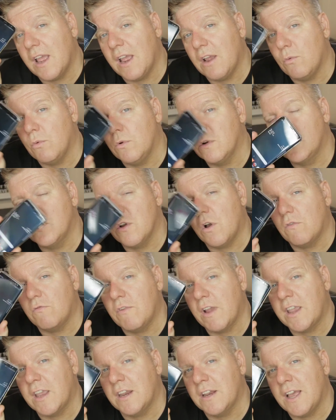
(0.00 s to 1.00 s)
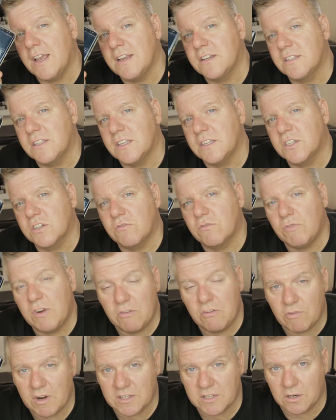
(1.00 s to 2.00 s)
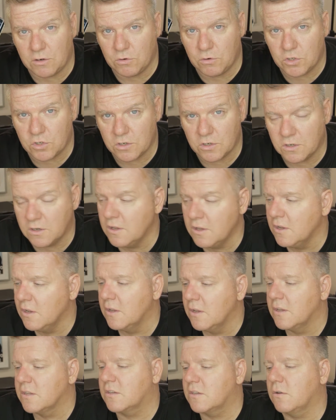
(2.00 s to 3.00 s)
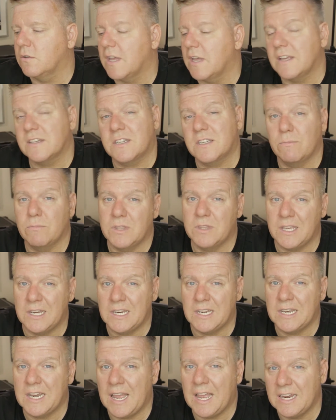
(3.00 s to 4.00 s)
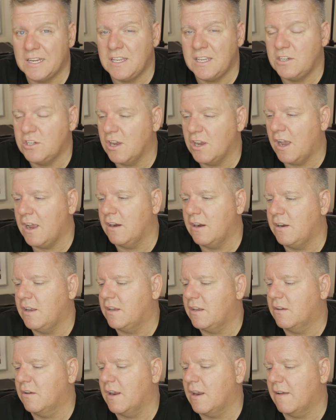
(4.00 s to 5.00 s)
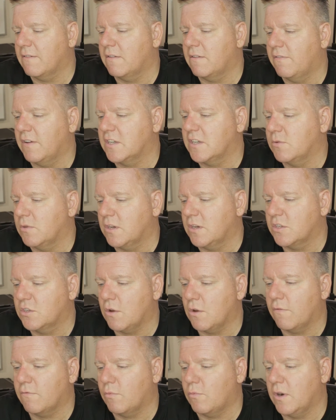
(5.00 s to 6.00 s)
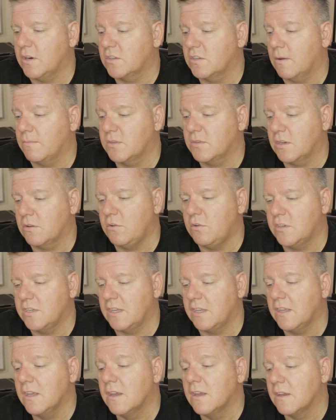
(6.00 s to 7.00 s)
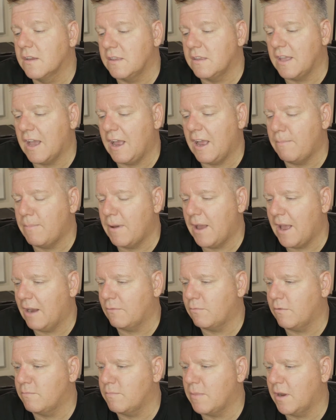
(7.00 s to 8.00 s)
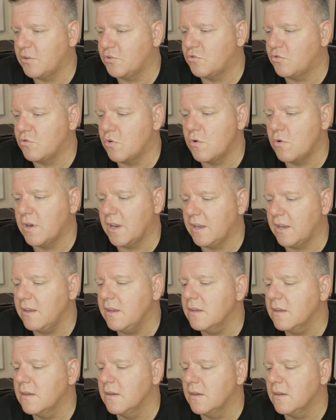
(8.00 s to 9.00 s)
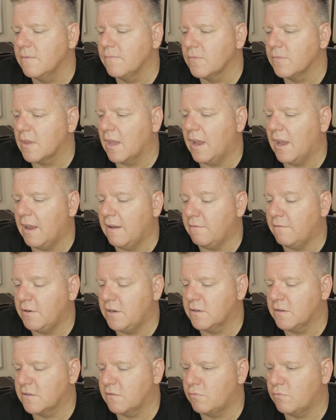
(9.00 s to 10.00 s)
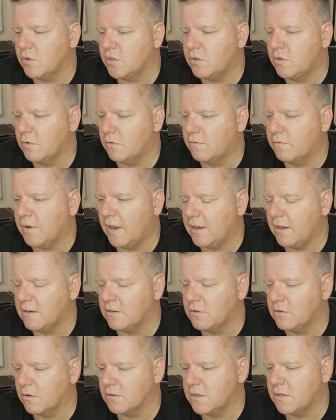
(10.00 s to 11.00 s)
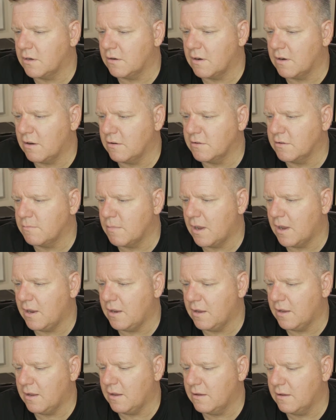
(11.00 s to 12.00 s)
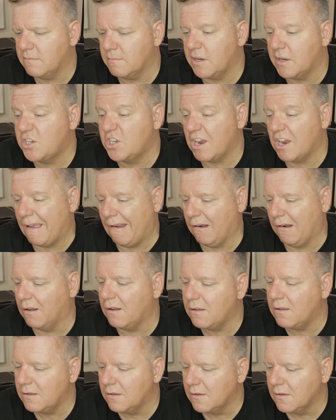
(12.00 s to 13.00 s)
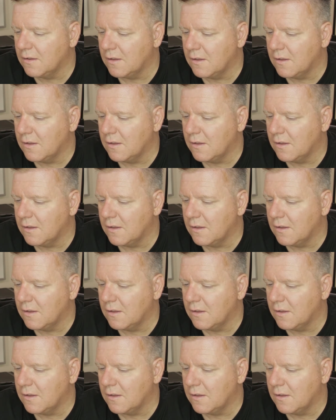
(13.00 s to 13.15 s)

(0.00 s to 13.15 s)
It would not recognize the screen resolution. So that's something DJI are going to have to fix with their software. So I'm still using the iPad with my droning, videos of which you'll find dotted around my channel.